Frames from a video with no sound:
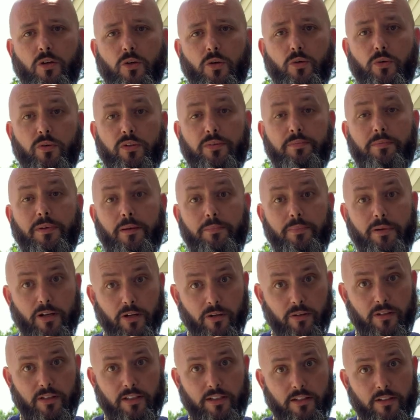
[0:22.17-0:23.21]
who is my
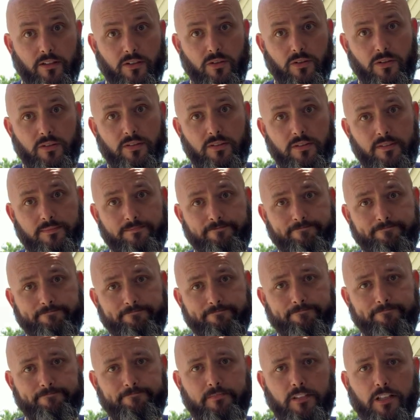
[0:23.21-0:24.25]
paralegal,
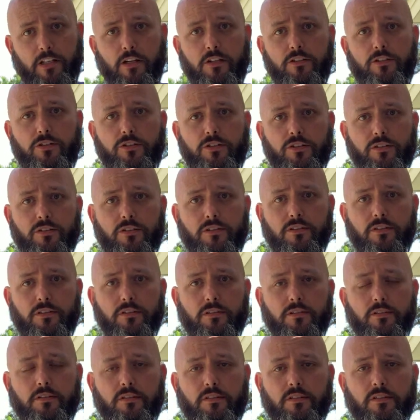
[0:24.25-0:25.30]
lost her
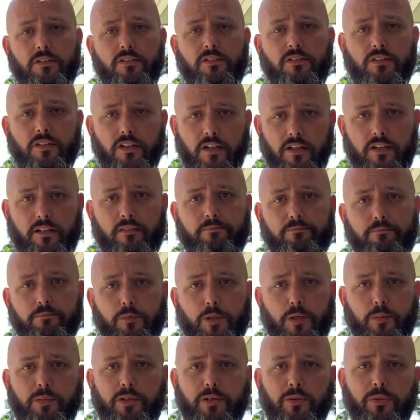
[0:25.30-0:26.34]
son
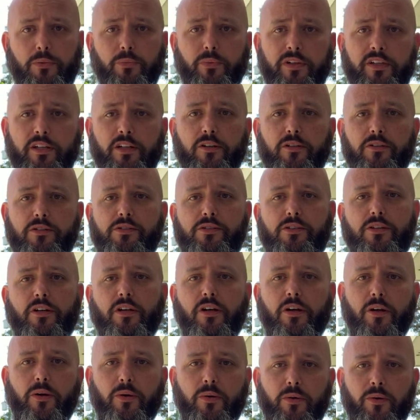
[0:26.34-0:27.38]
about 3 years
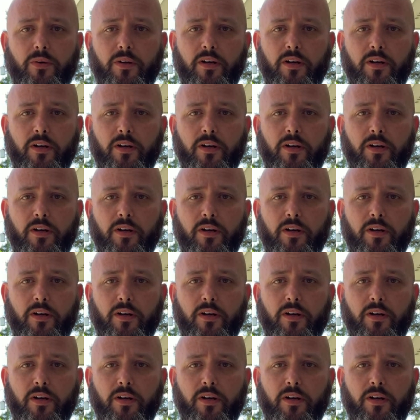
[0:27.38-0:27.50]
ago,